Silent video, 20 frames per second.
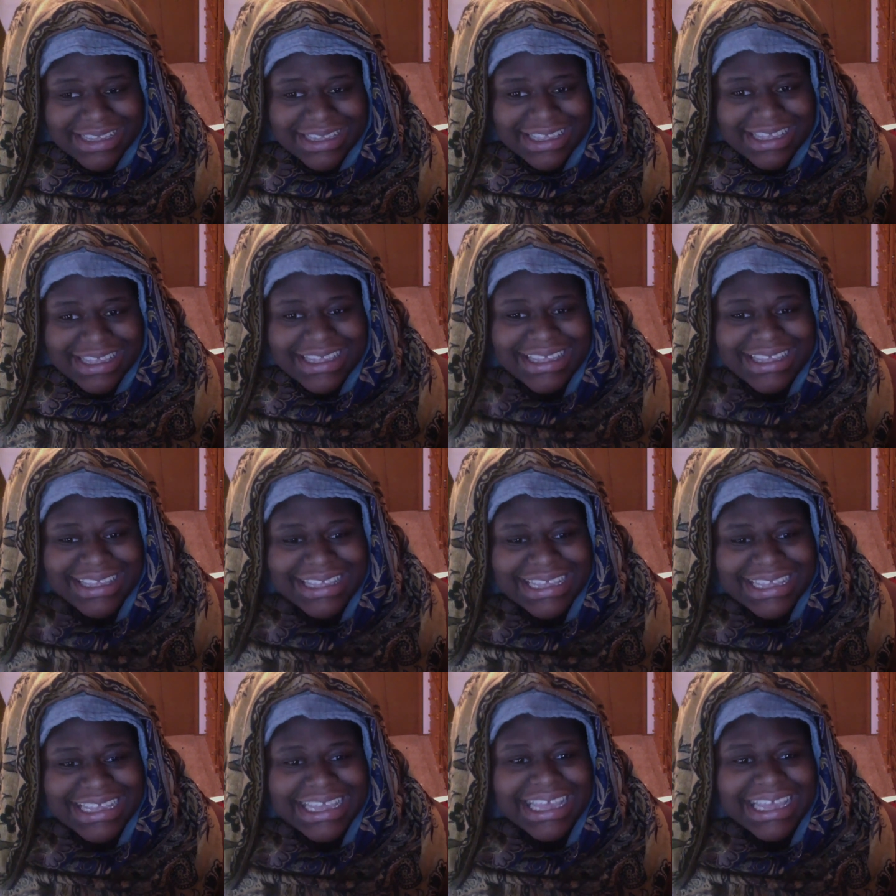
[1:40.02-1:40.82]

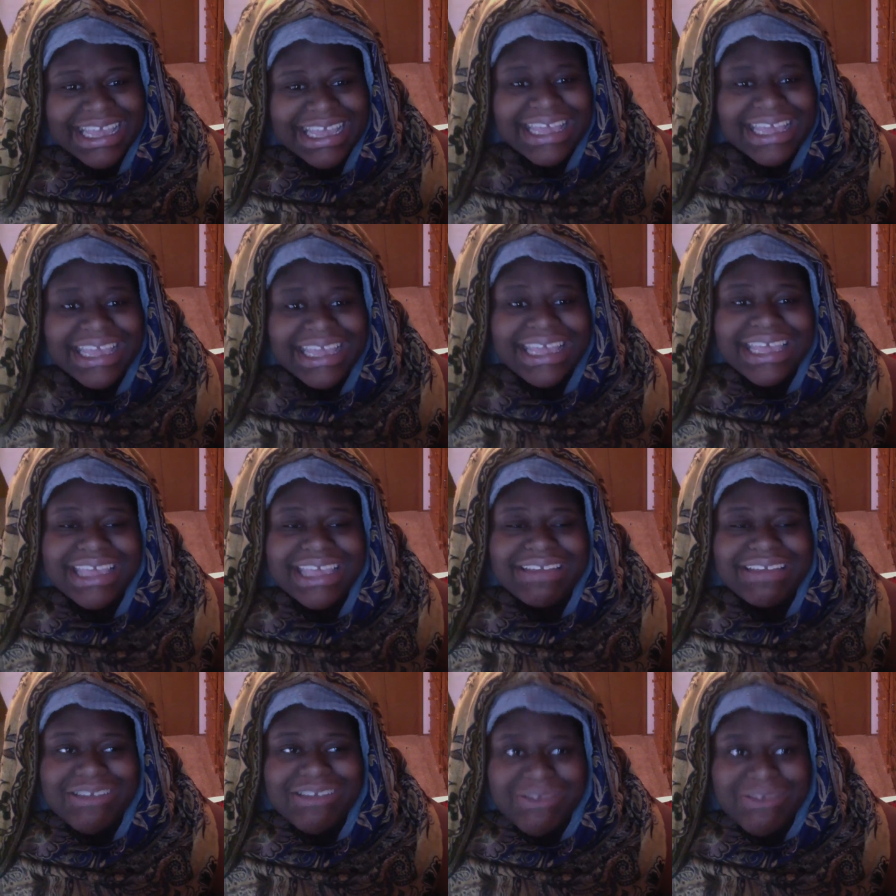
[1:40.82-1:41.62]
if
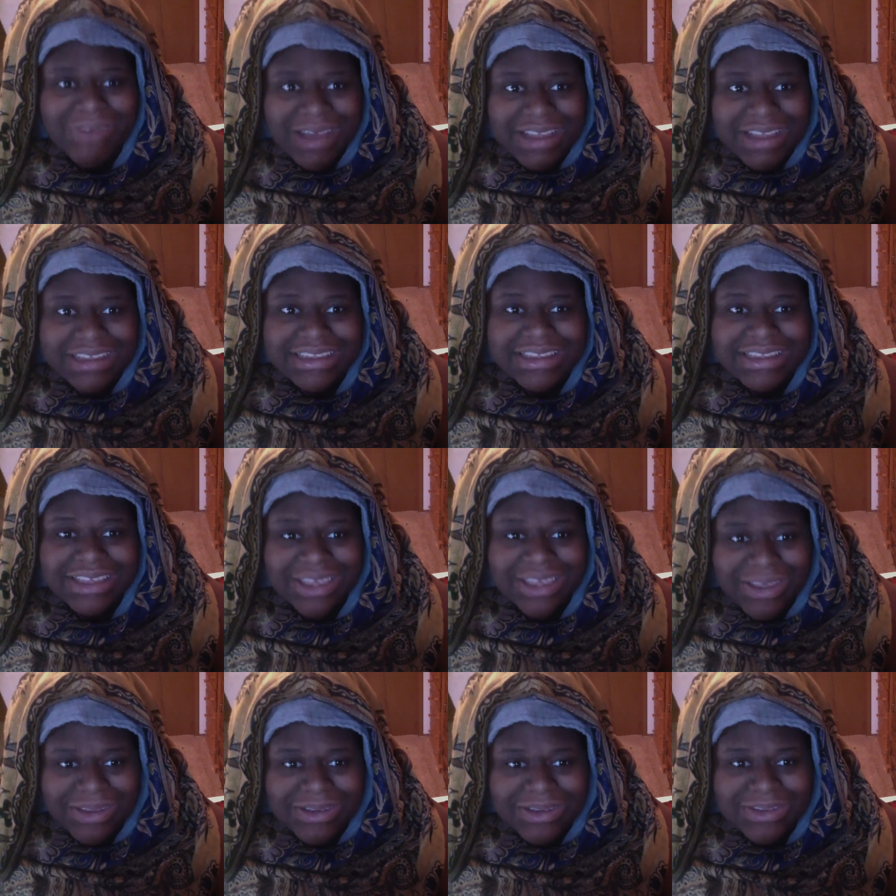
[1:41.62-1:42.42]
you want to
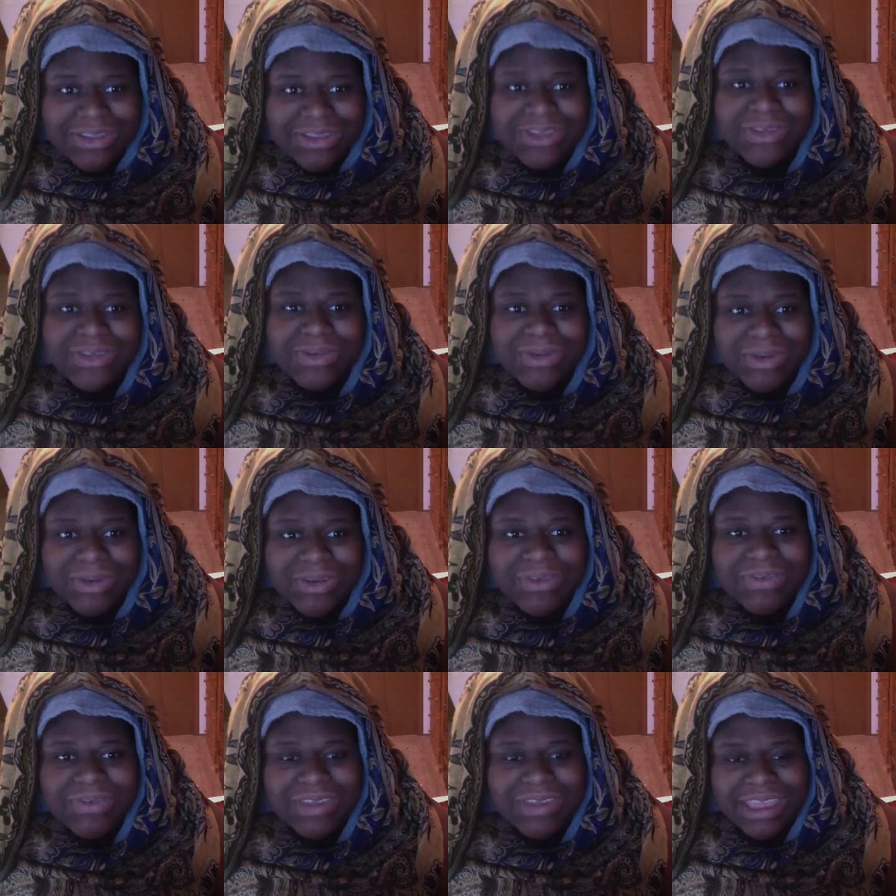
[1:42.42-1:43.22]
go to the
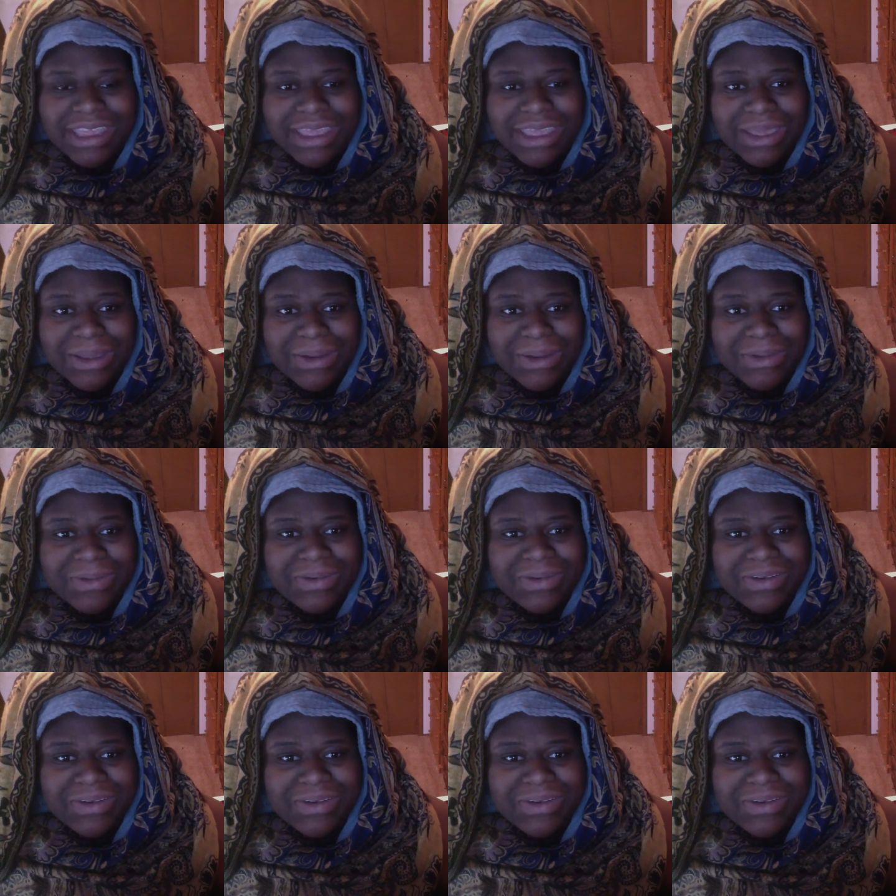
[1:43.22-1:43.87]
real video,